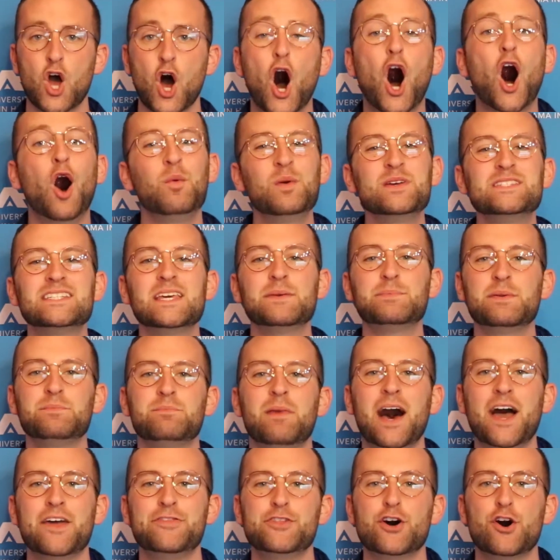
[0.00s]
Always keep in
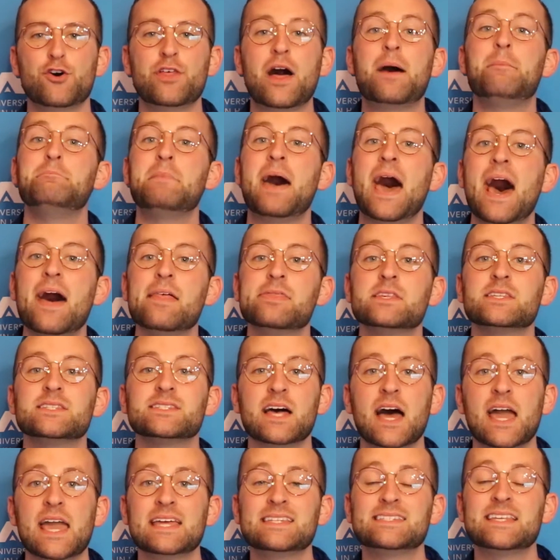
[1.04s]
mind though that math,
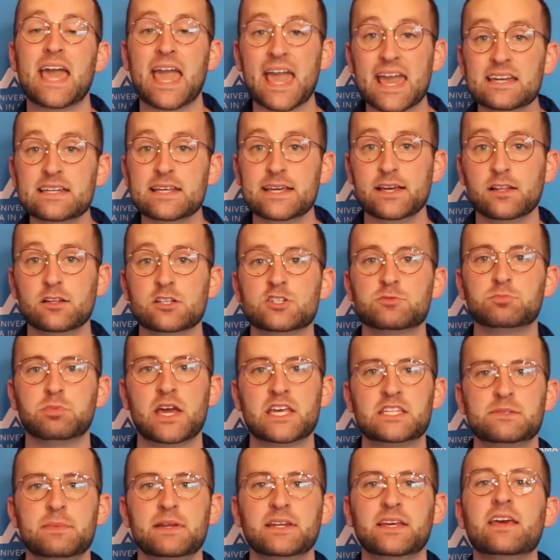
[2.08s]
science, and English
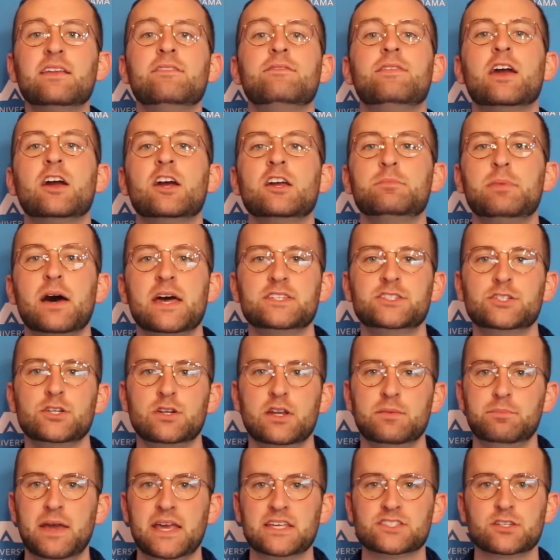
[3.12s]
placement can vary by
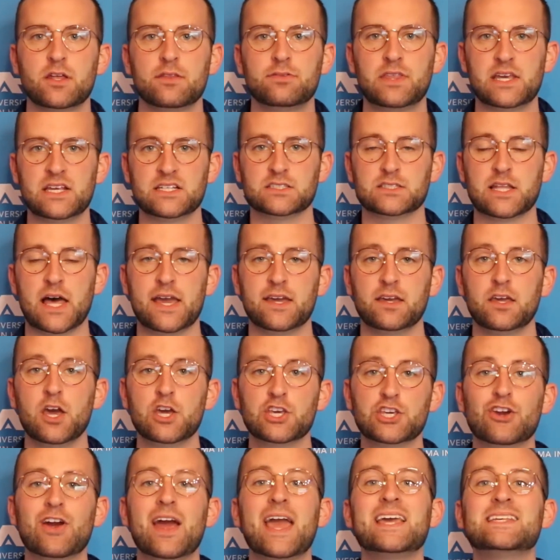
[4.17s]
student based on things like
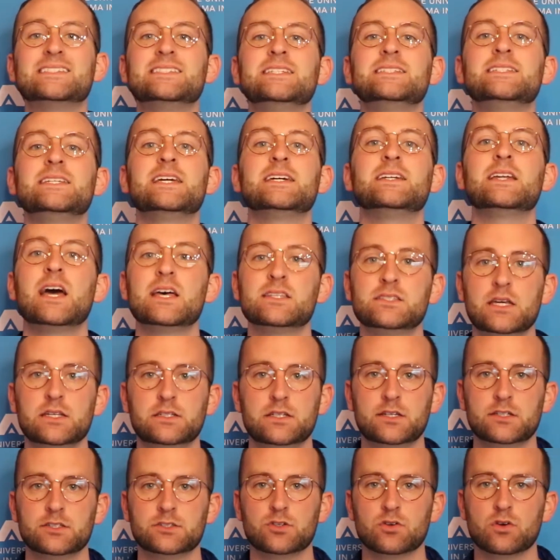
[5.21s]
your ACT and
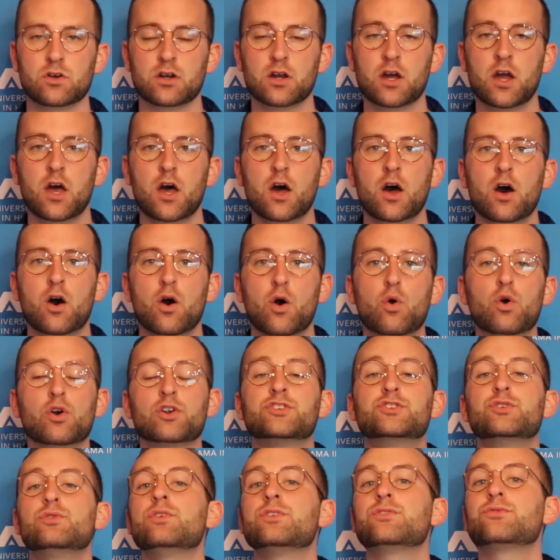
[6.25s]
SAT score, or
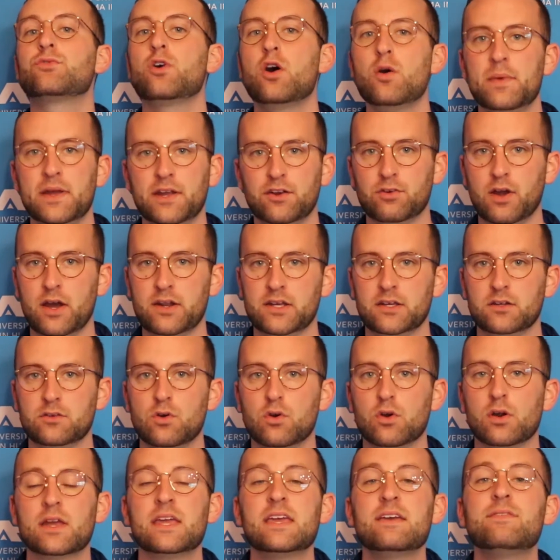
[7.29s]
dual enrollment credit,
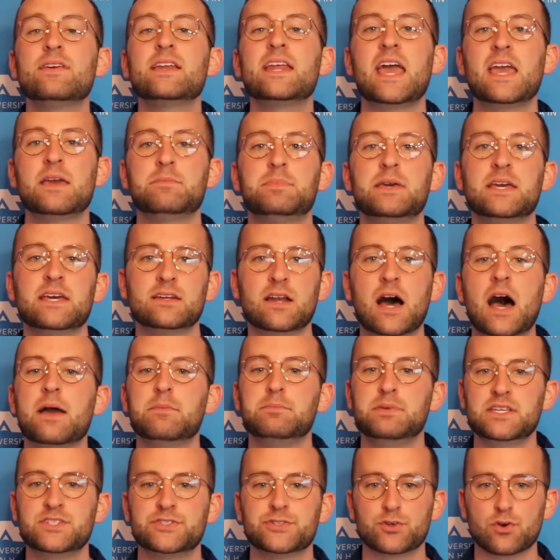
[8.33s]
or even AP and
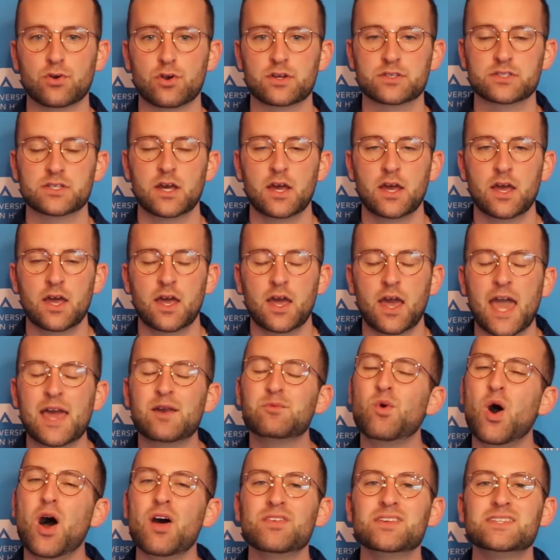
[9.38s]
IB scores.
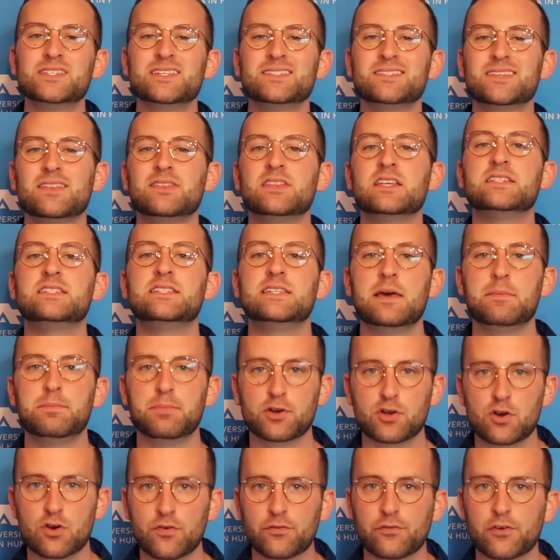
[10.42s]
And while this is the
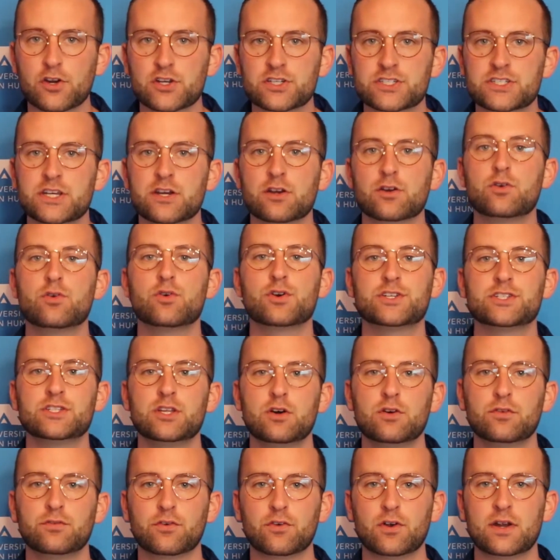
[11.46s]
typical first year course
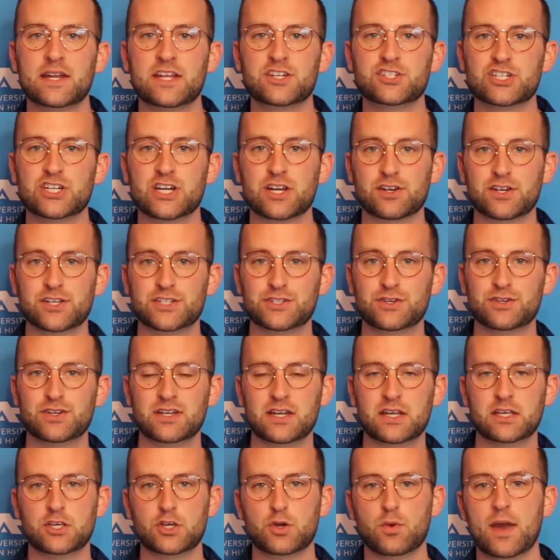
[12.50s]
load for an engineering student
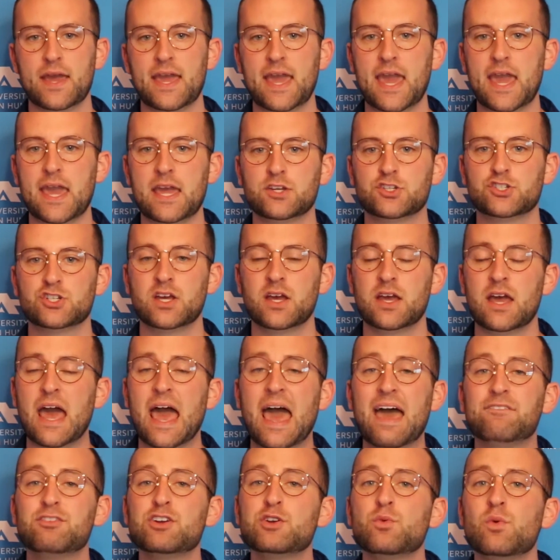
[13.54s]
at UAH,
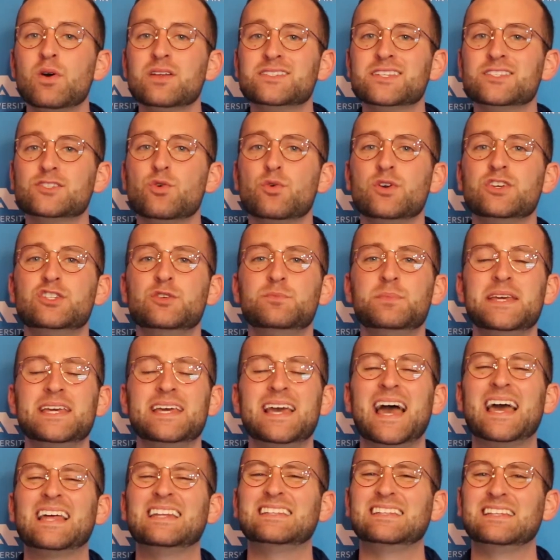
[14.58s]
everyone's is going to
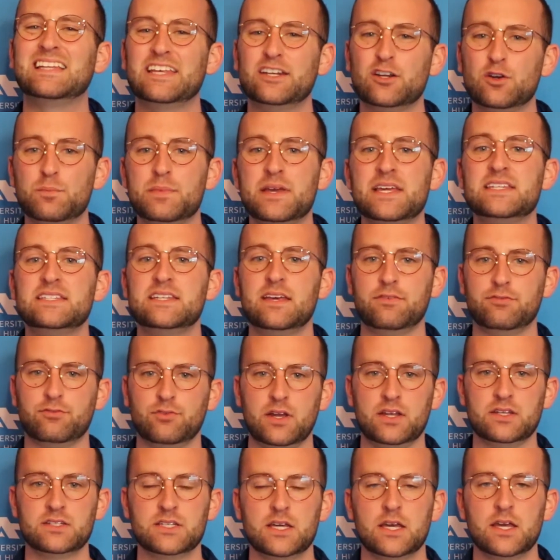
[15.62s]
be a little bit
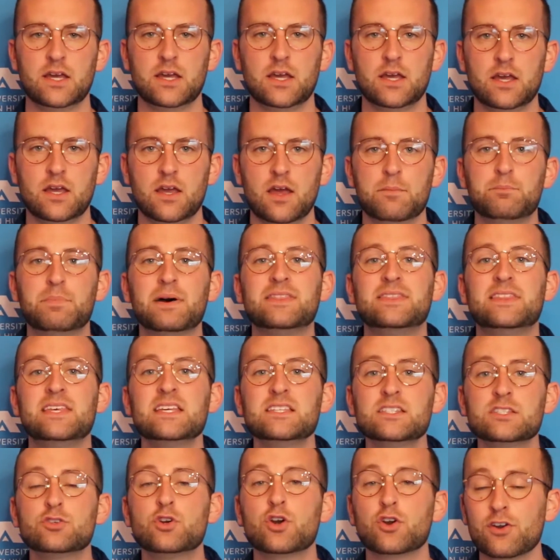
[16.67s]
different. But
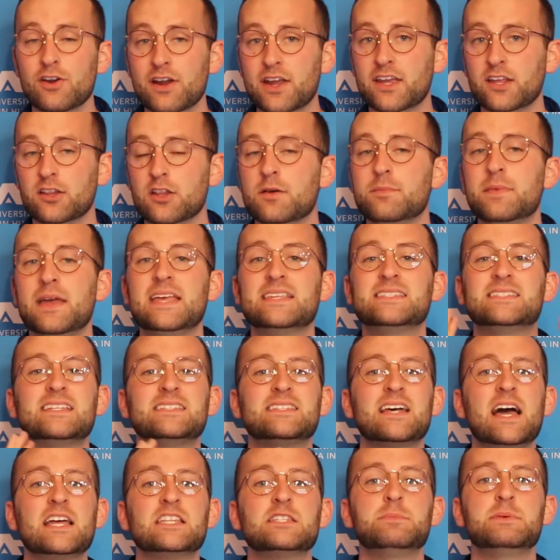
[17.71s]
this curriculum is
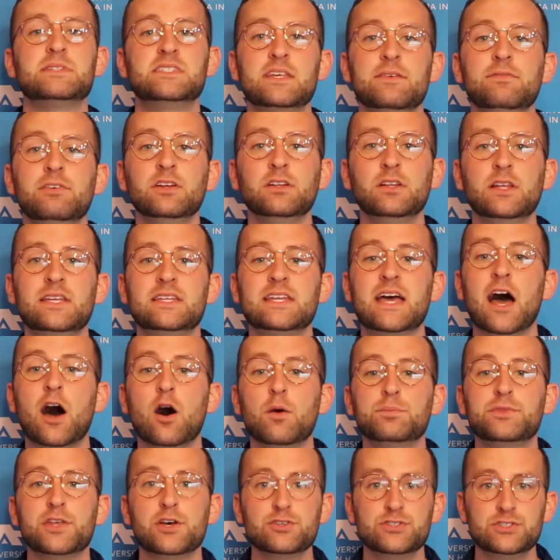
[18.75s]
designed specifically to
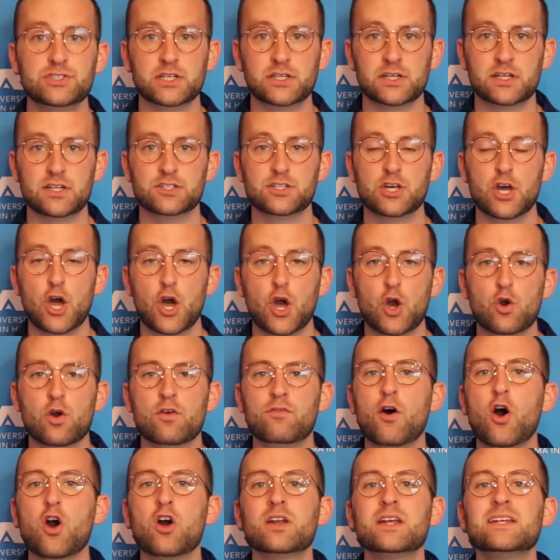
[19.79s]
help those students who have
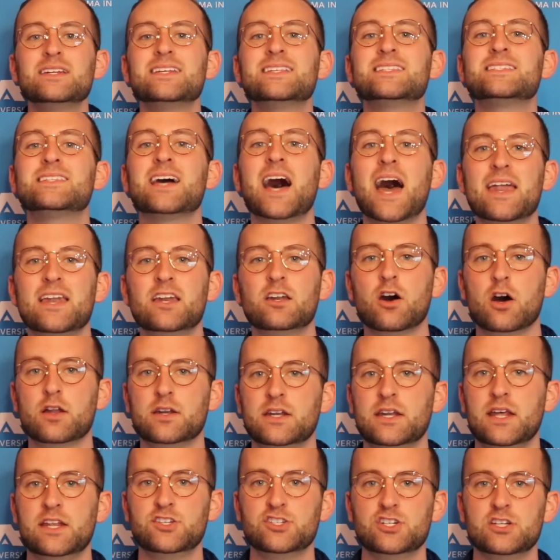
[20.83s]
already decided on
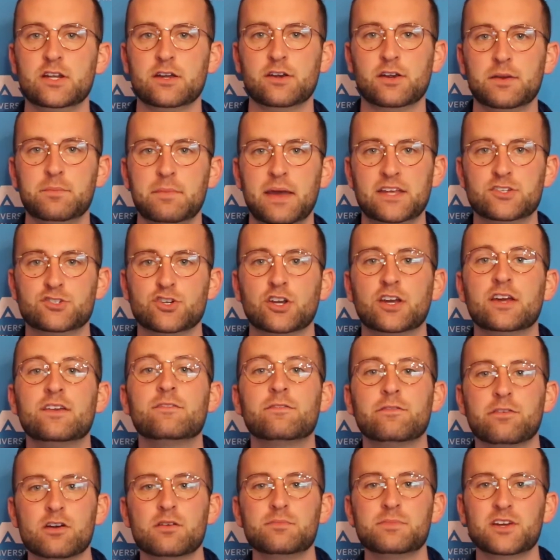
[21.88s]
an engineering major
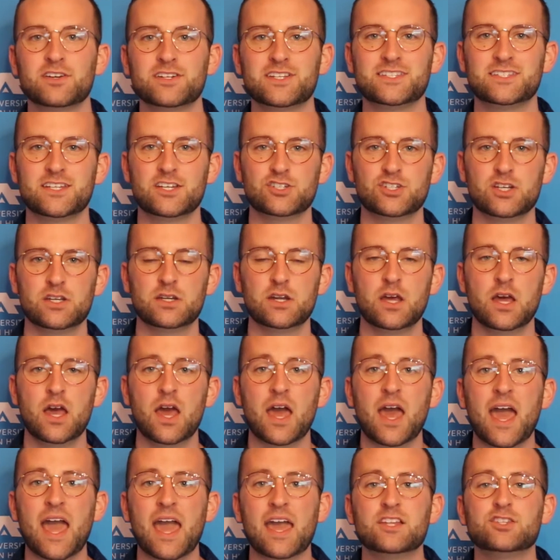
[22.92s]
confirm their decision,
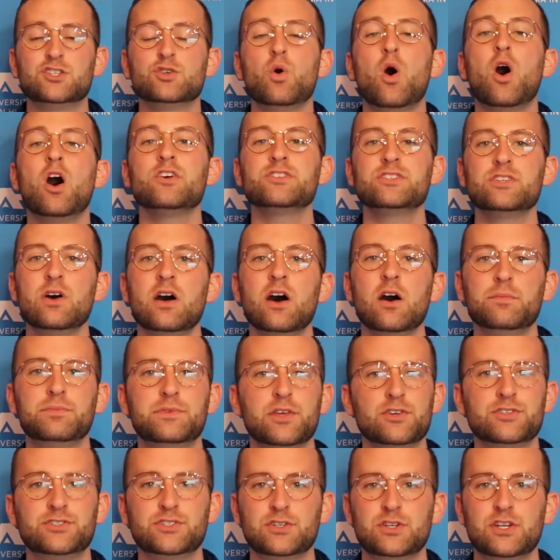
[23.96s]
and to also help
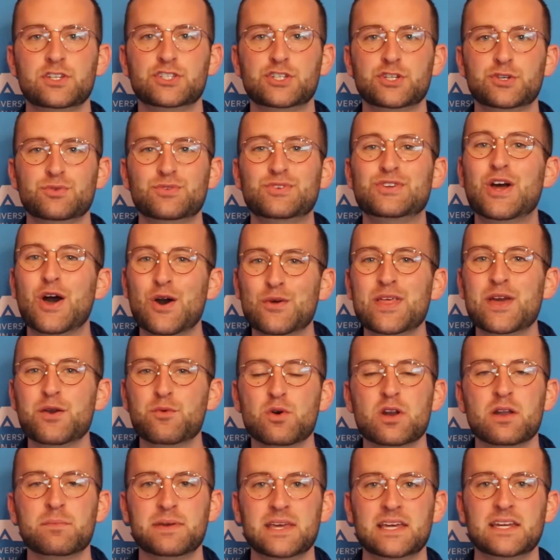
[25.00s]
those students who know they
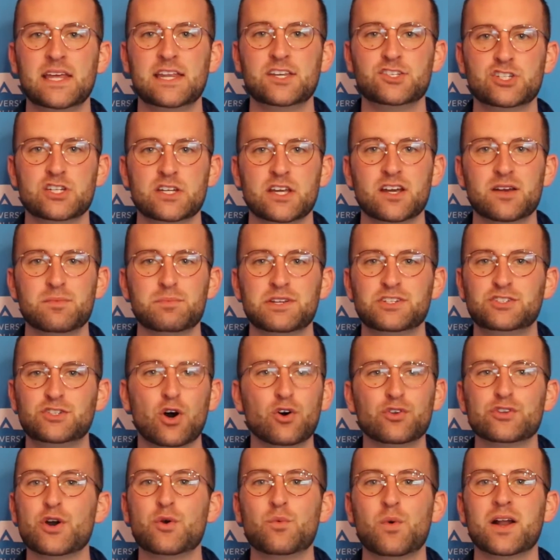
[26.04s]
want to be an engineer but
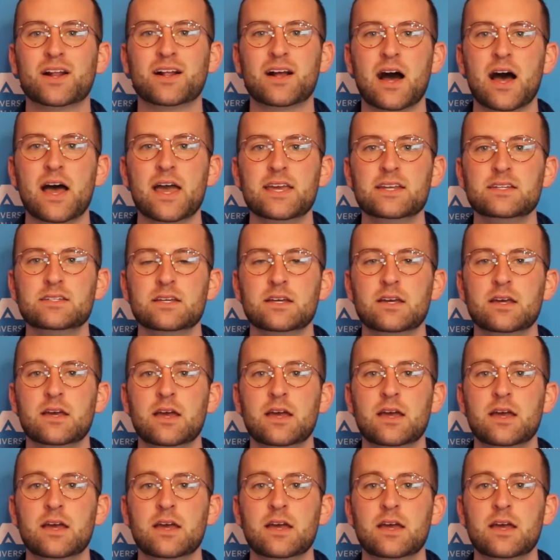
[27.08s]
don't know what kind,